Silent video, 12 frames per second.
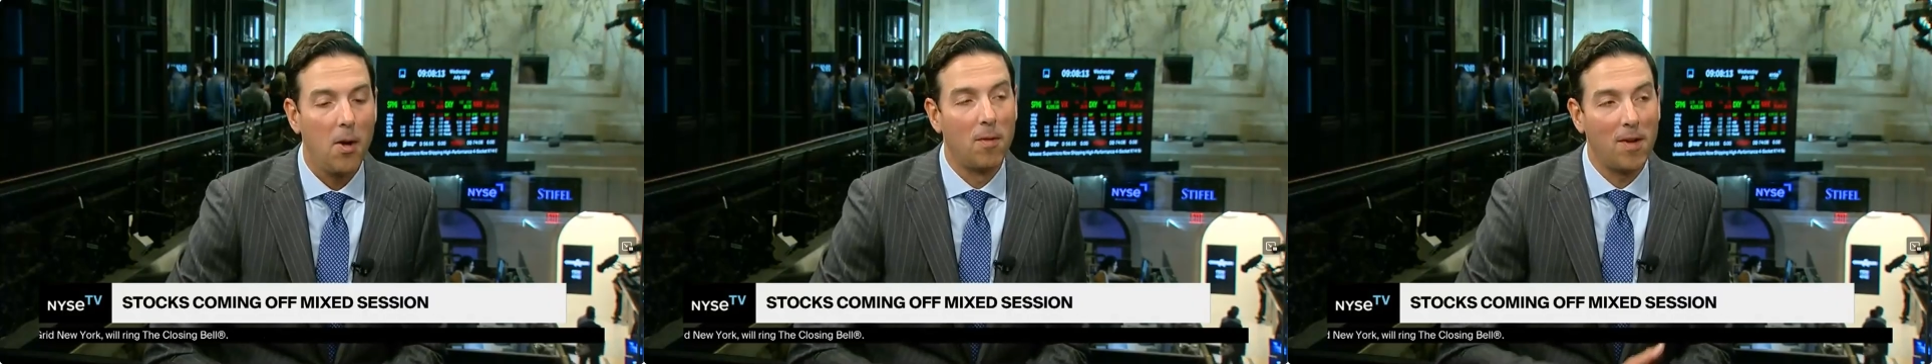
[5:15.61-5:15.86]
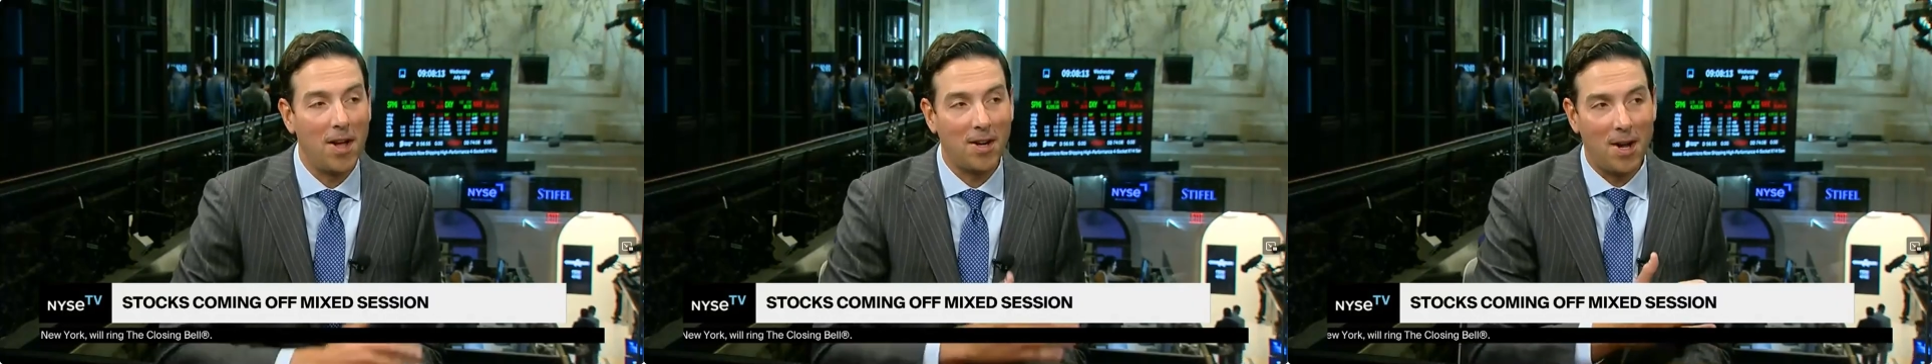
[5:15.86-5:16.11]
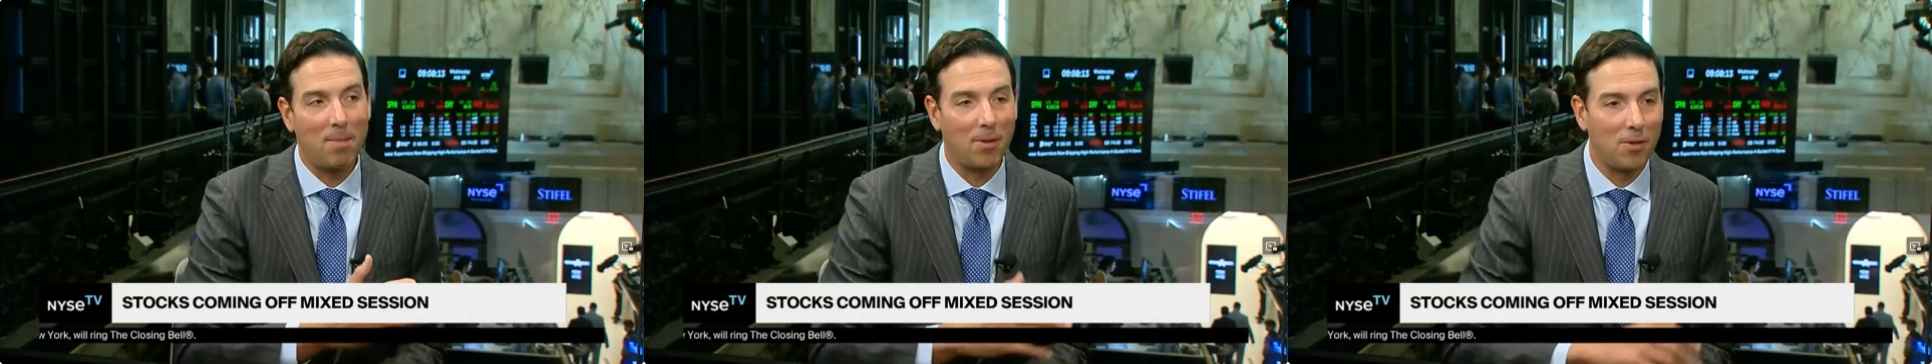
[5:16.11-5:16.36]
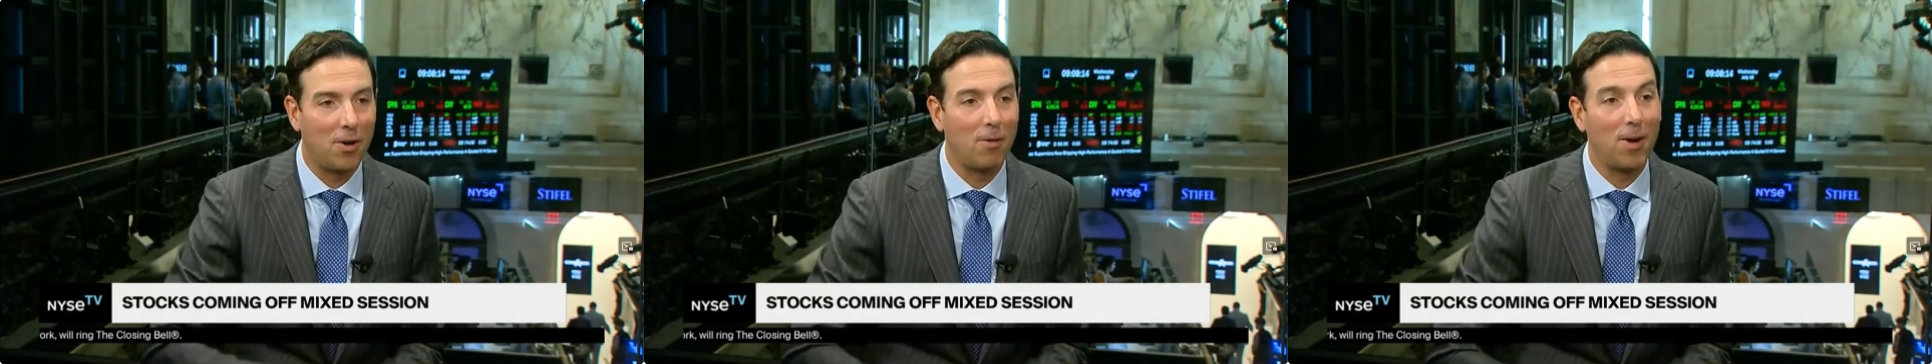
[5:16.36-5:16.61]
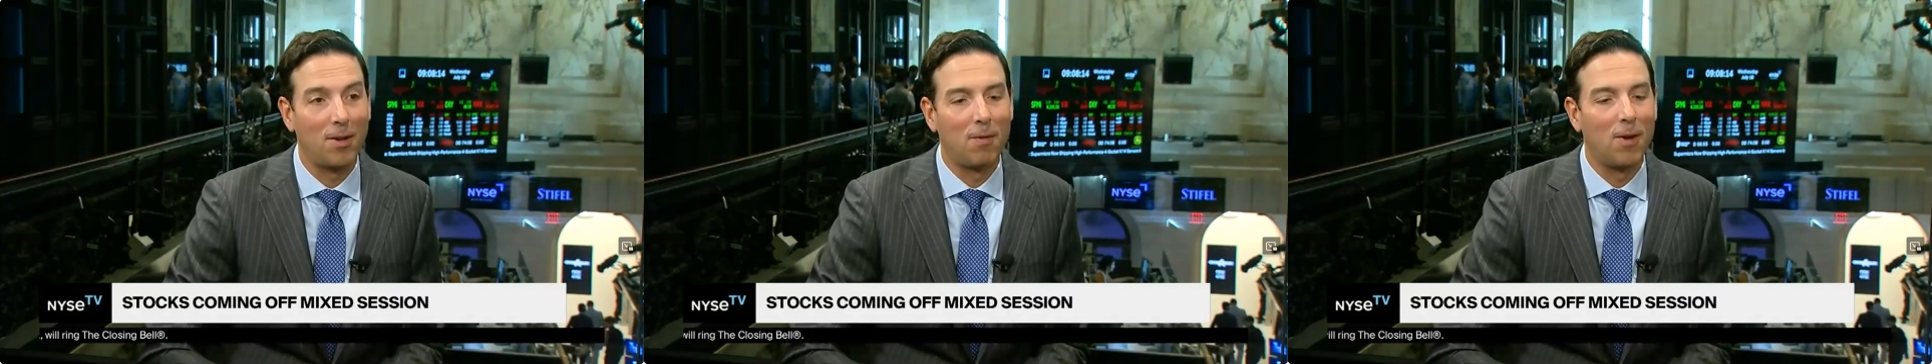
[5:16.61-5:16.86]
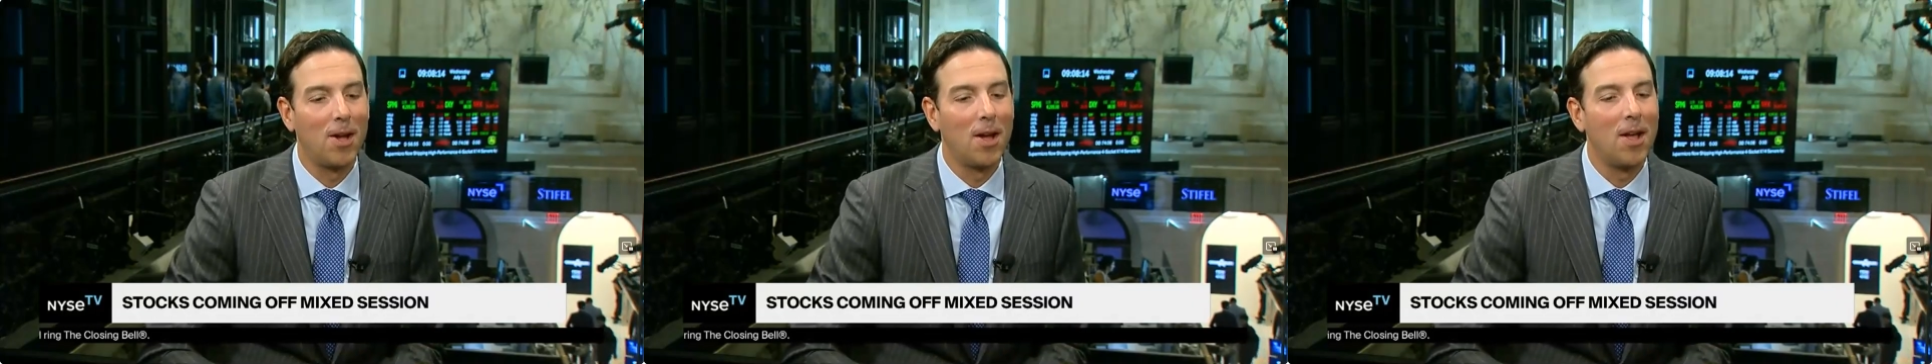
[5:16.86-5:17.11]
We've got a couple turnarounds
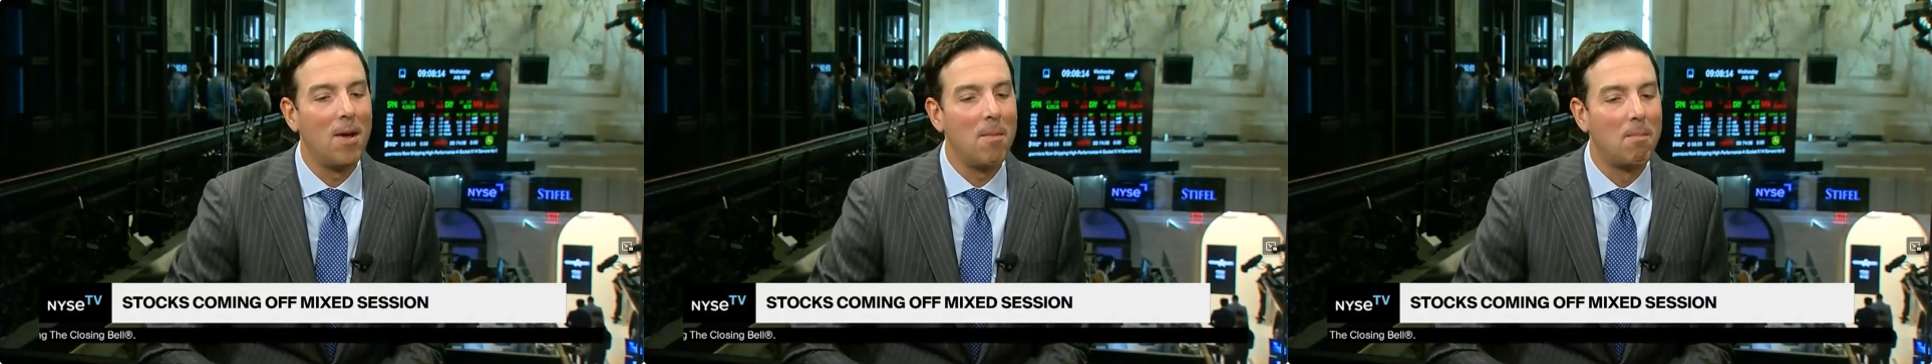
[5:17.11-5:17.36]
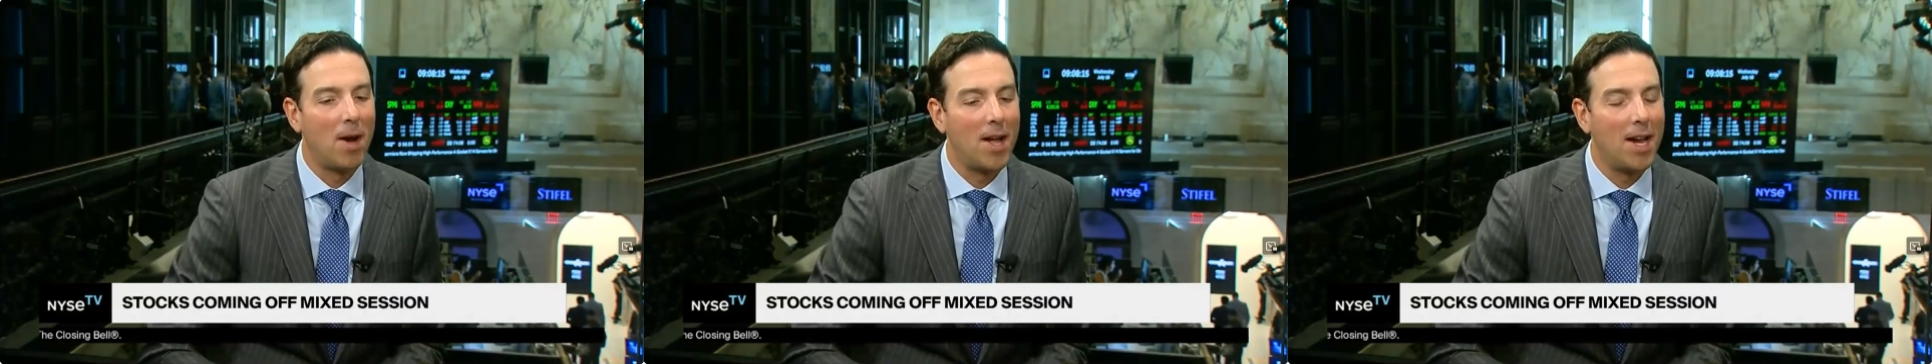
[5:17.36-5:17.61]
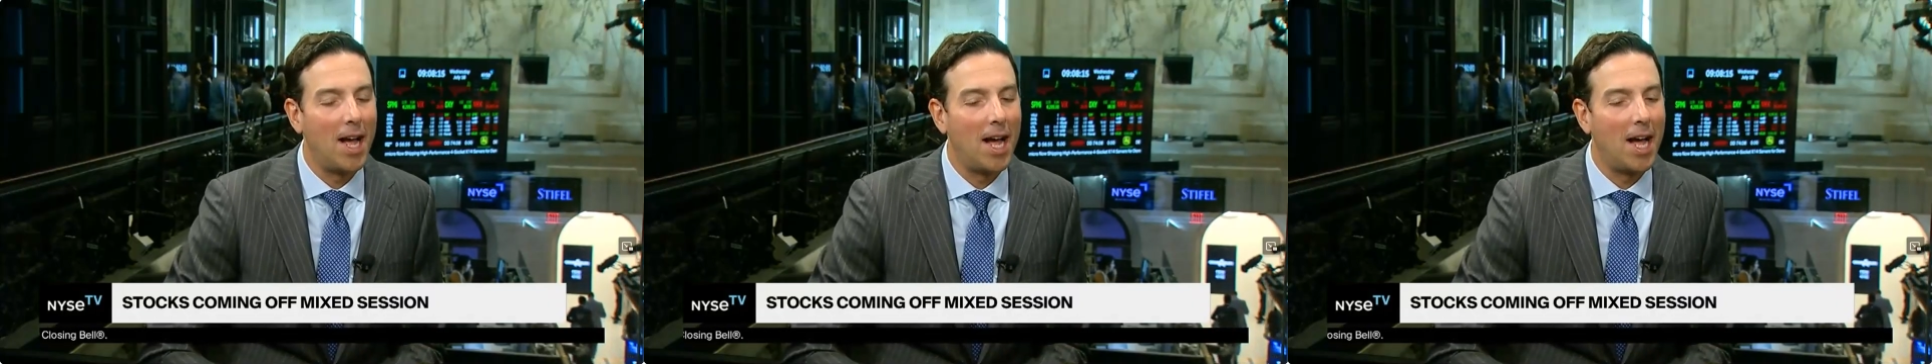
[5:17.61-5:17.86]
for you, but